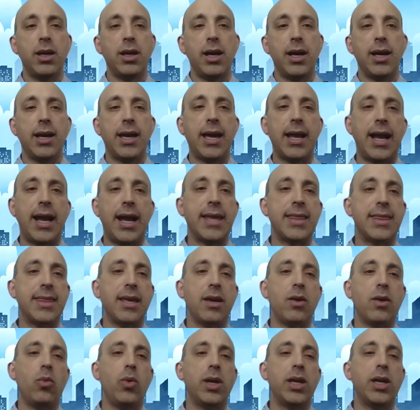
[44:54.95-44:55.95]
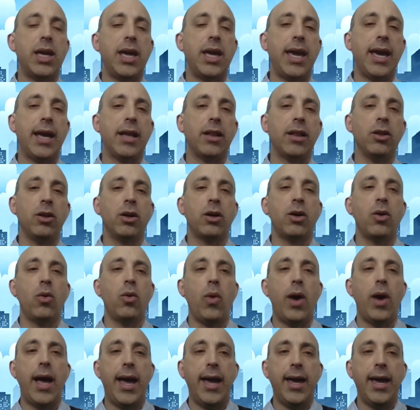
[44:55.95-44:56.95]
again, I think we can't look
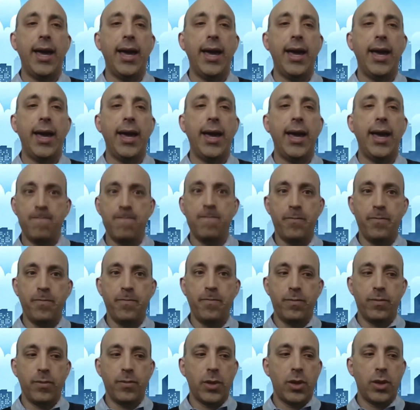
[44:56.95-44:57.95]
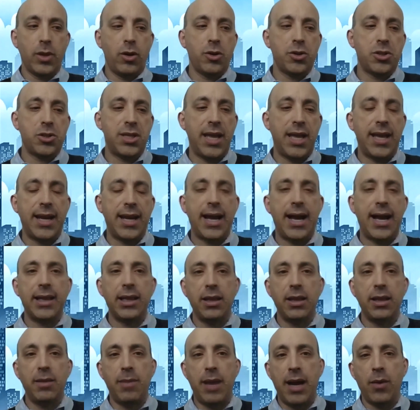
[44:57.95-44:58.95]
away or stand
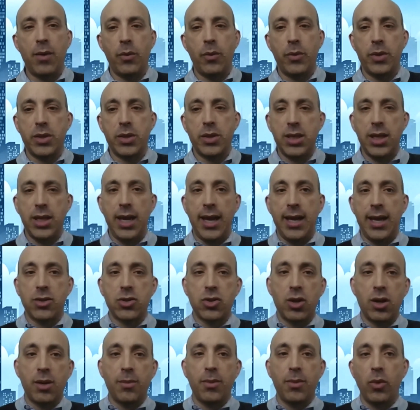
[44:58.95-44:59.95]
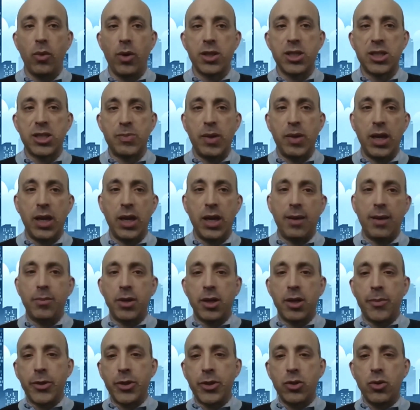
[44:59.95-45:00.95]
idly by when we see hate. So number one, speak up.
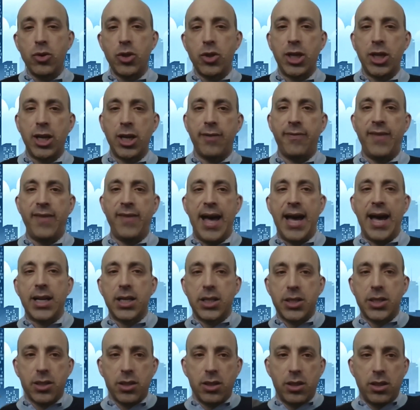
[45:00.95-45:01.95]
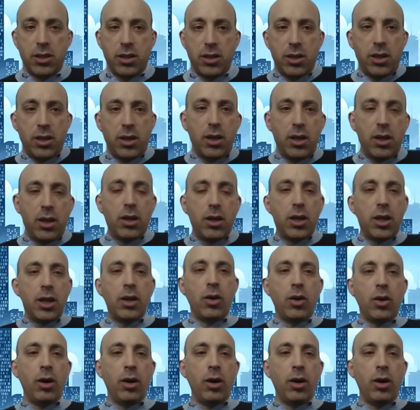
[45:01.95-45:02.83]
Number two, share facts. You know,